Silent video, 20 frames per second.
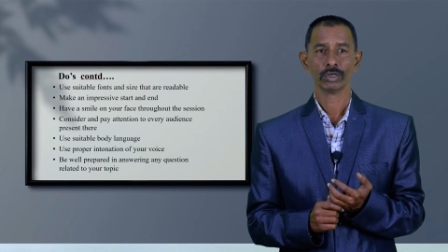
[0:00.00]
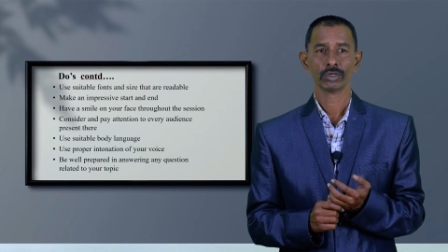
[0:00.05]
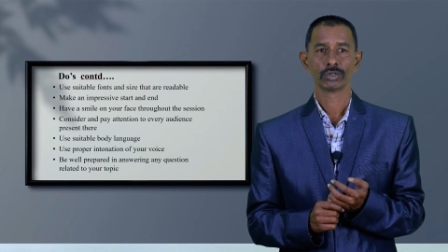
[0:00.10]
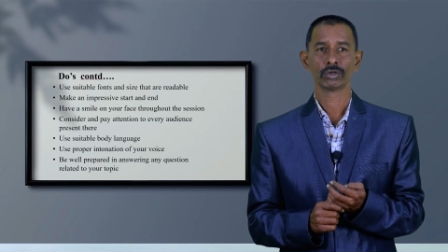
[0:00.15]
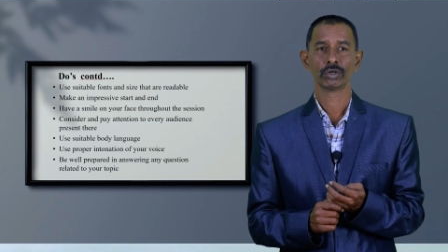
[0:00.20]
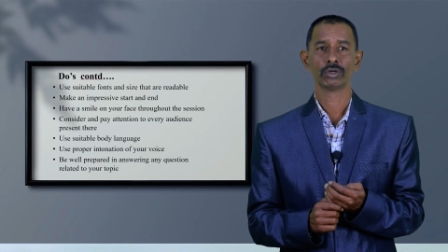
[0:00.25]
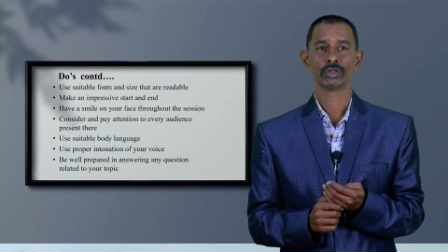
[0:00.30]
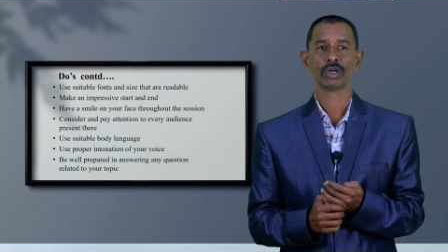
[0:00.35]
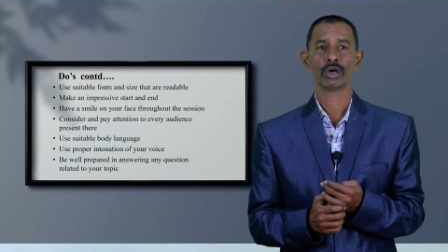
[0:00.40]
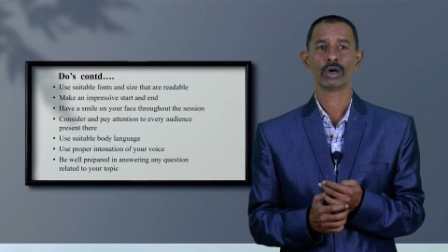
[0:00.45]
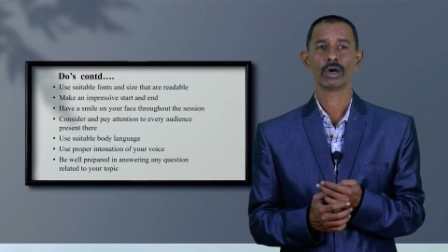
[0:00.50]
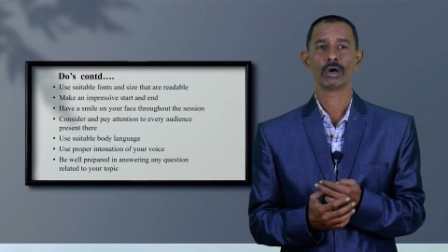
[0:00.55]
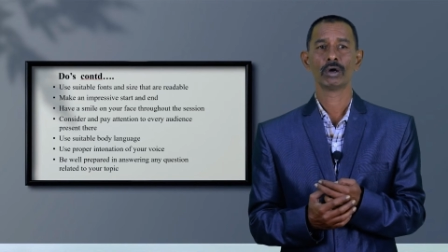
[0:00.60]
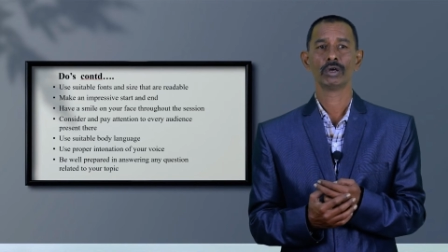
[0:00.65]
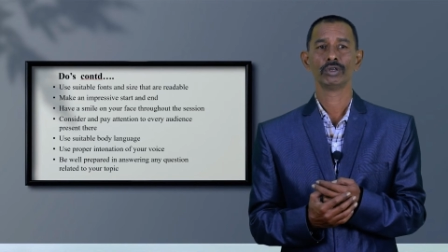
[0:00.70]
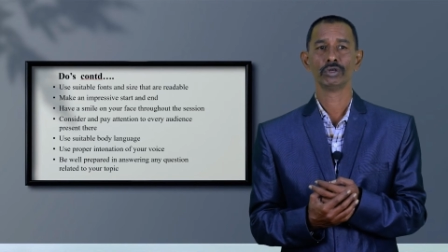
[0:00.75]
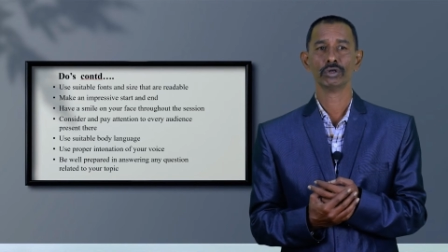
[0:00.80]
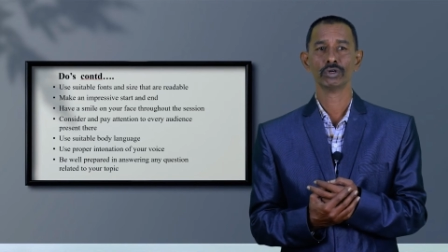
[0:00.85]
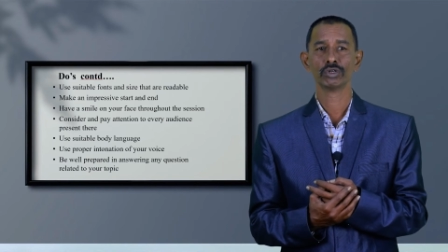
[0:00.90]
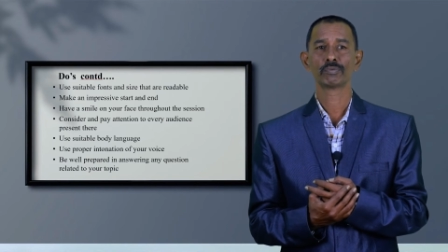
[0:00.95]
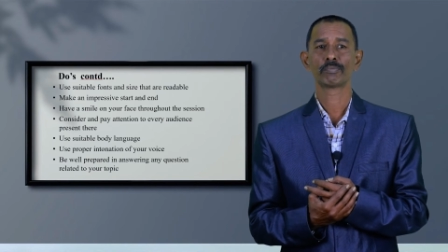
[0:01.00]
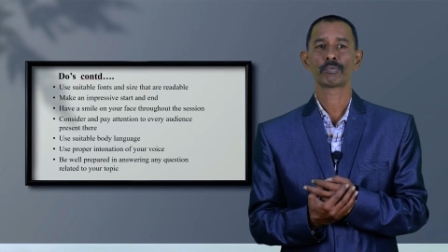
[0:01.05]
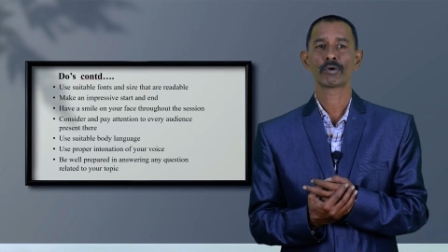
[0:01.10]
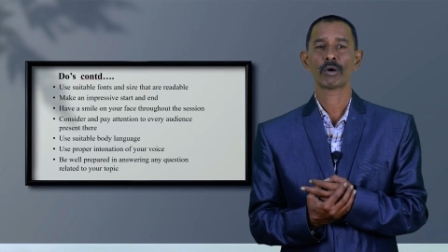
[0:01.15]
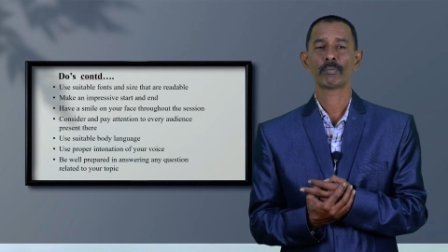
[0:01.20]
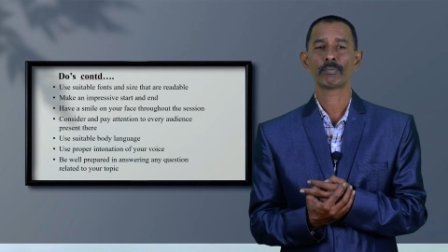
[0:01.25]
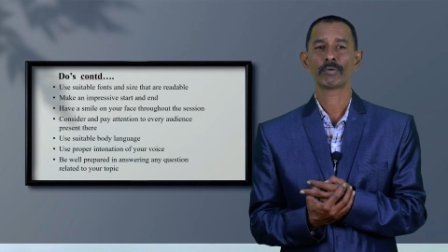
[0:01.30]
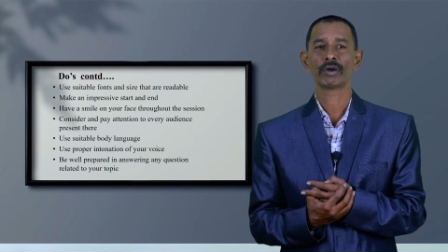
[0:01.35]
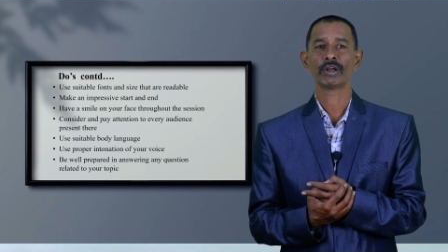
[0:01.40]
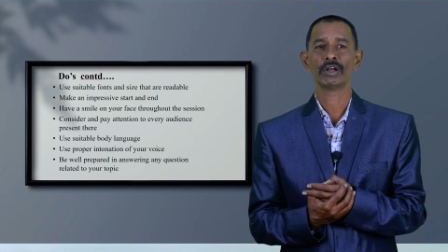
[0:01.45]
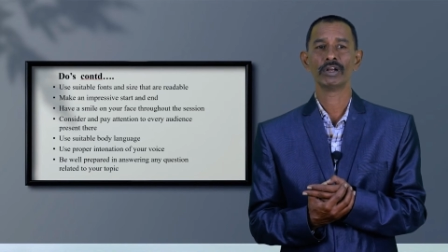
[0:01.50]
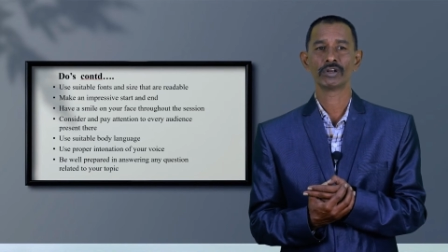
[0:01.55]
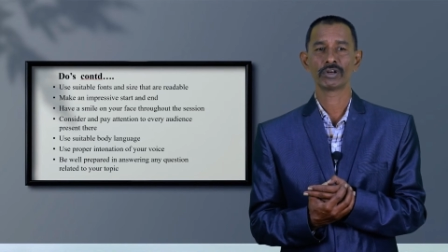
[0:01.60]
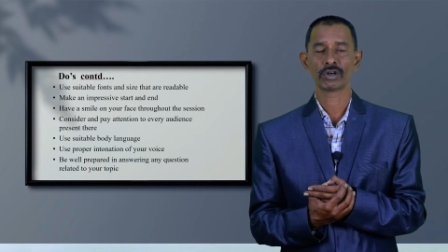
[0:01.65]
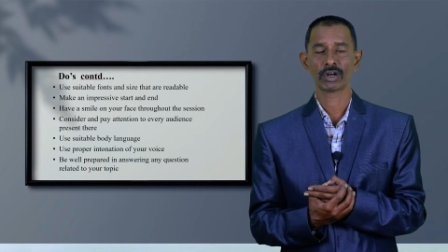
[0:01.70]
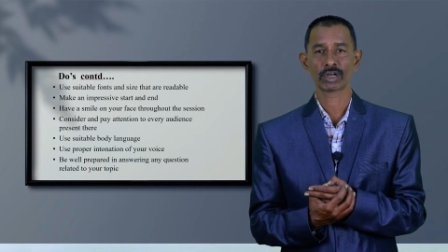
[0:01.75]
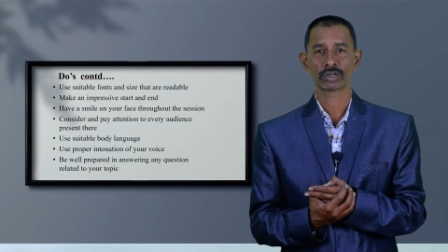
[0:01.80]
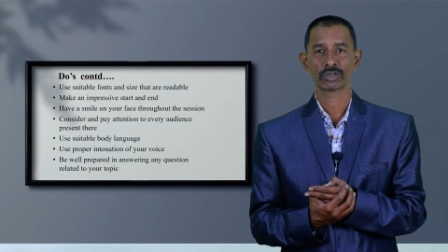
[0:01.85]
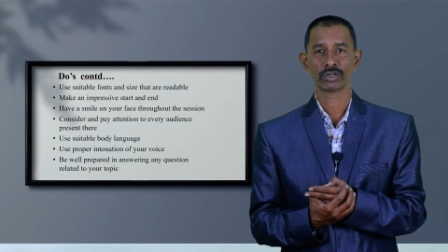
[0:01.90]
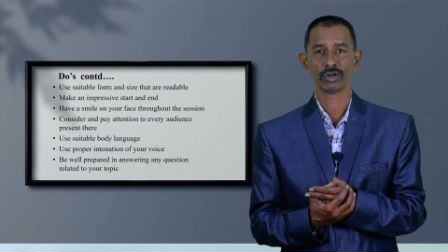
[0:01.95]
so use proper
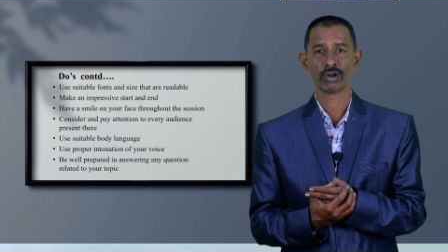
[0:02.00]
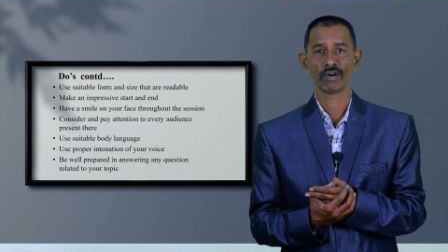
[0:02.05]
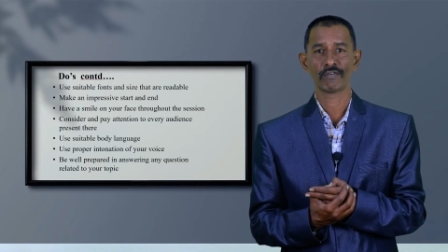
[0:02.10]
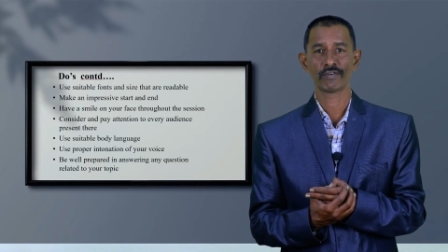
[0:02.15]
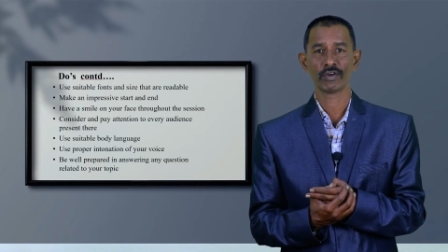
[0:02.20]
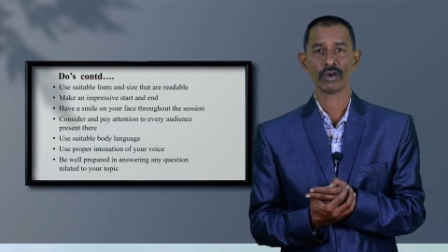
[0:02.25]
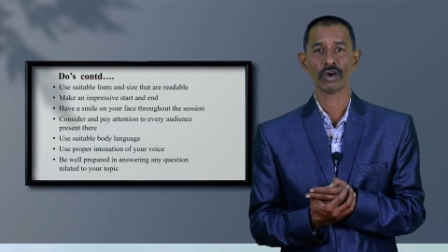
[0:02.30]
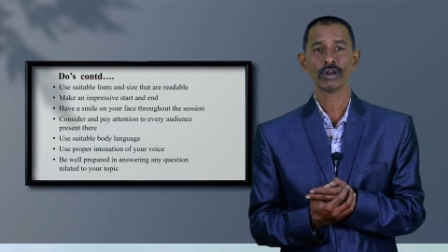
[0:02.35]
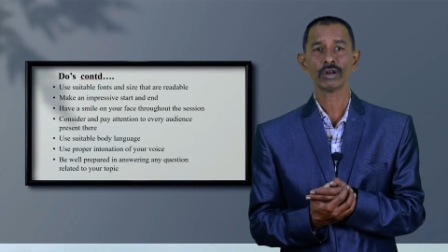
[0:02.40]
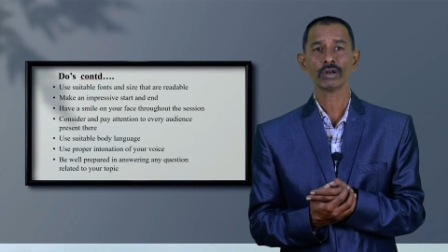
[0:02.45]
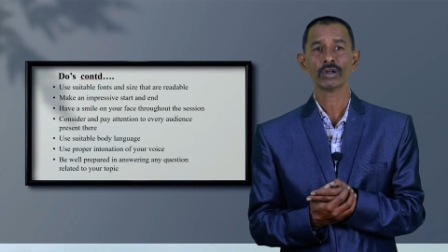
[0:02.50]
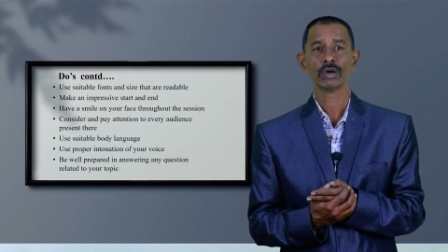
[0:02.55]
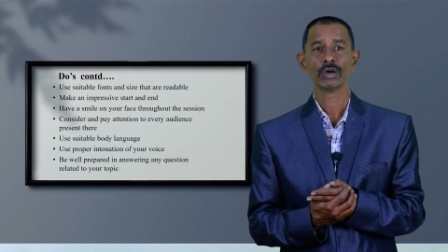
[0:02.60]
introduction of your